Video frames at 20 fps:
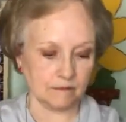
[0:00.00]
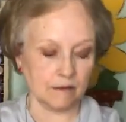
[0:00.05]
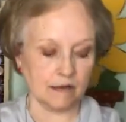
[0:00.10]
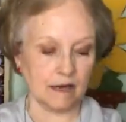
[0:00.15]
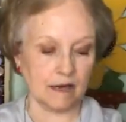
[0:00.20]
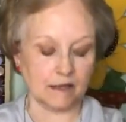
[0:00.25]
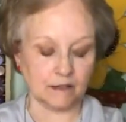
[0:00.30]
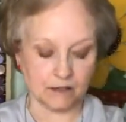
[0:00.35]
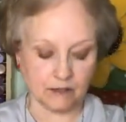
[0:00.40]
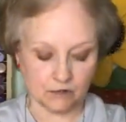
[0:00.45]

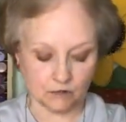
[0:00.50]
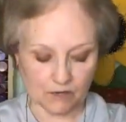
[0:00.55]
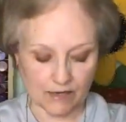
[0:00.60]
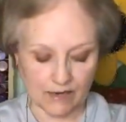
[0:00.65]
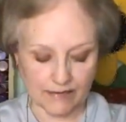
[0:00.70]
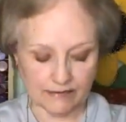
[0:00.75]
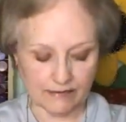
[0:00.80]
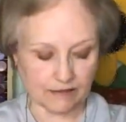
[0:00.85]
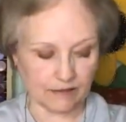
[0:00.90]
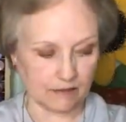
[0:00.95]
I do
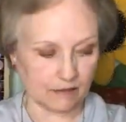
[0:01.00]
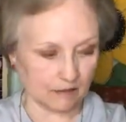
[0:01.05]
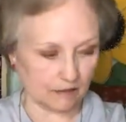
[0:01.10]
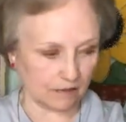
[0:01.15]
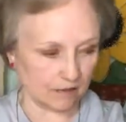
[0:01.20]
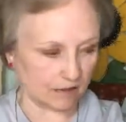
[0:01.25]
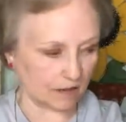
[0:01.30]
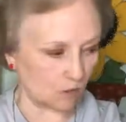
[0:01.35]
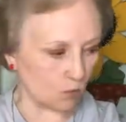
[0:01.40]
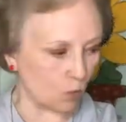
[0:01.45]
like to get
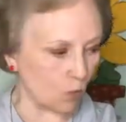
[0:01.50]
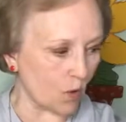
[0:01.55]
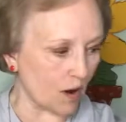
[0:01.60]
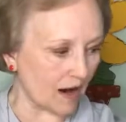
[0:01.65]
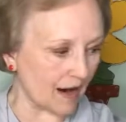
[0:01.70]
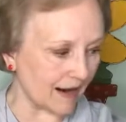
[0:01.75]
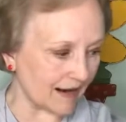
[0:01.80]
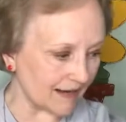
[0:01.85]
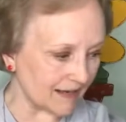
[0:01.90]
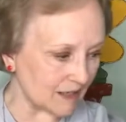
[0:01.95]
the
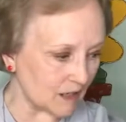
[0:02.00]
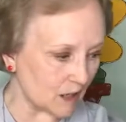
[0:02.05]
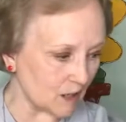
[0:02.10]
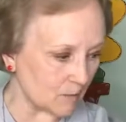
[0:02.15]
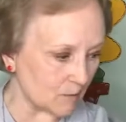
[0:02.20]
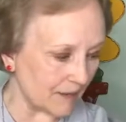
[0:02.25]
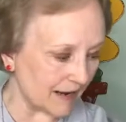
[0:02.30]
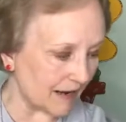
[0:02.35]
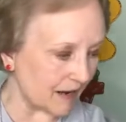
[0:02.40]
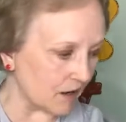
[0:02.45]
wide
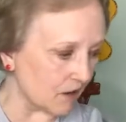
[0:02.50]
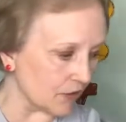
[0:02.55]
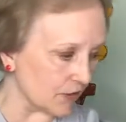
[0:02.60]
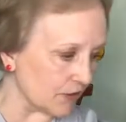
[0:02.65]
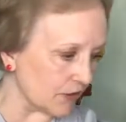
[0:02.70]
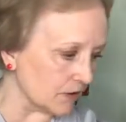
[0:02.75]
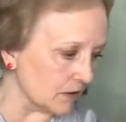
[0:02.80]
mouth